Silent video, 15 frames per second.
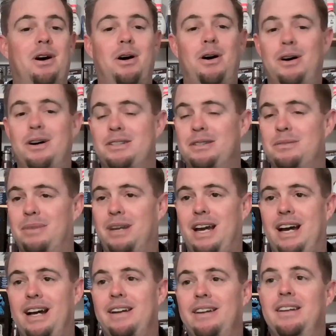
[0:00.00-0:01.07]
Awesome
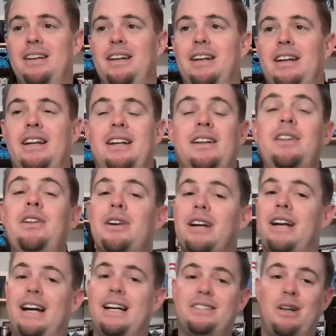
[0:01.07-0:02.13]
guy. And look,
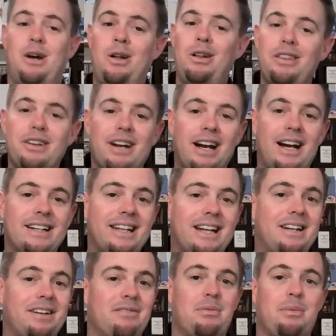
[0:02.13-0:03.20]
guys, all of their
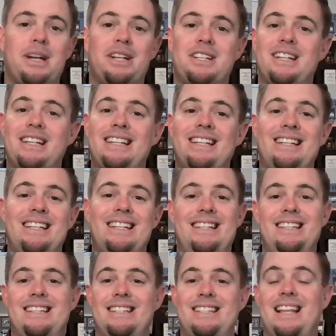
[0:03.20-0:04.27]
contact information, it
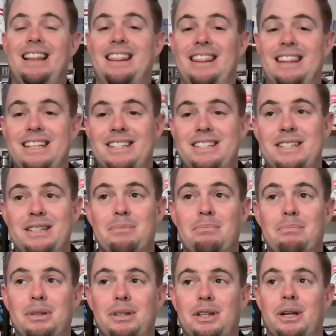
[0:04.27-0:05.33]
is listed
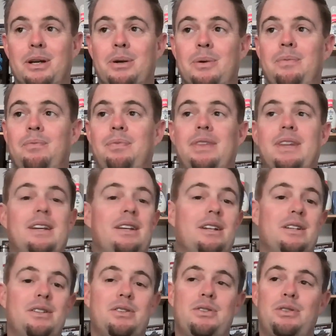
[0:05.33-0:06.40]
below.
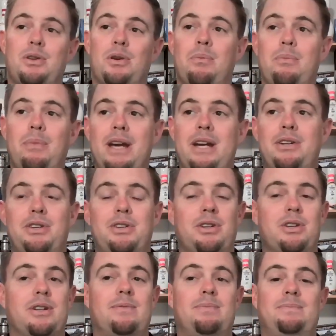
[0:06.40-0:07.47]
So make
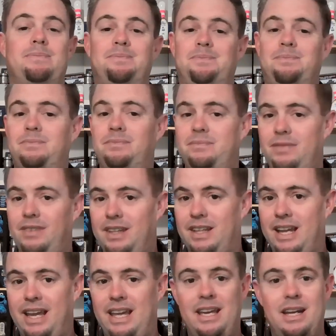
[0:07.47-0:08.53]
sure
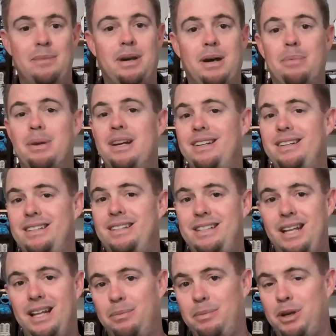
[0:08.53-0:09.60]
they hit them up.
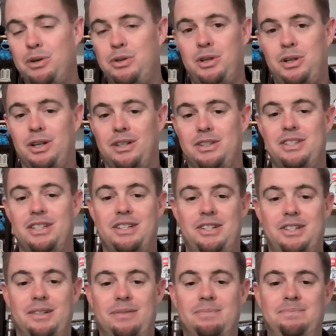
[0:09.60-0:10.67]
Tell them Coach Clark sent you.